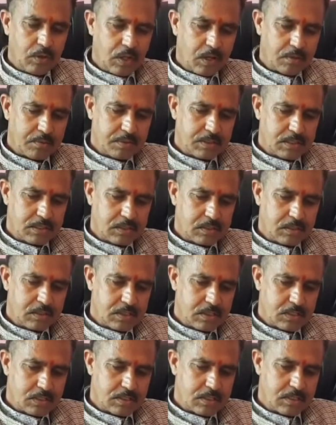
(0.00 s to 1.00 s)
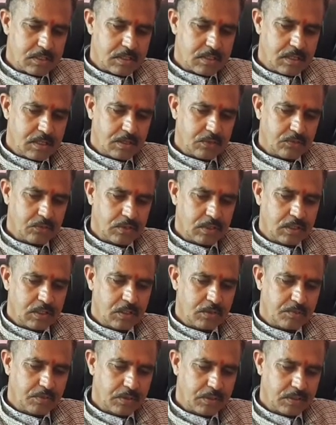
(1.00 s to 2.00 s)
are discussing electronic
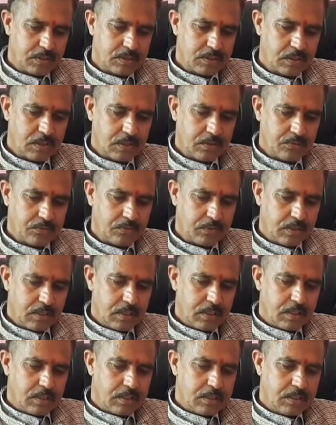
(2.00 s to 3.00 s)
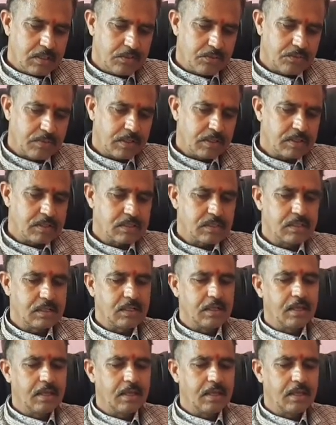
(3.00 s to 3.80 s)
configuration of different